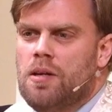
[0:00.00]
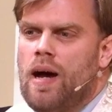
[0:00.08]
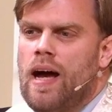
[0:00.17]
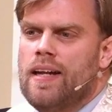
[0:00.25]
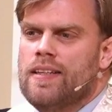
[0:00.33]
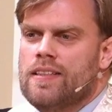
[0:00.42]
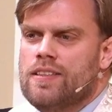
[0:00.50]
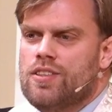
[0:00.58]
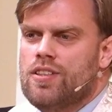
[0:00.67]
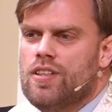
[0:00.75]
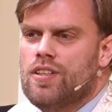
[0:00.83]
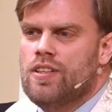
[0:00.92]

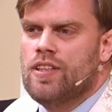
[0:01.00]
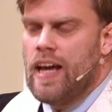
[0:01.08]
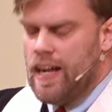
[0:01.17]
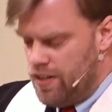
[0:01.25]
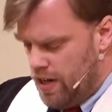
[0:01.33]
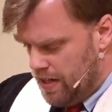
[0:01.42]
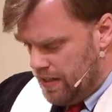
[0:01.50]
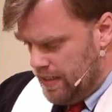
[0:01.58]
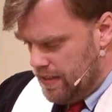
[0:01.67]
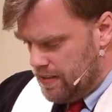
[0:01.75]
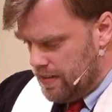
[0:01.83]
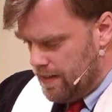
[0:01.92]
bondage to that
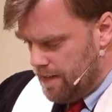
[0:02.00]
darkness.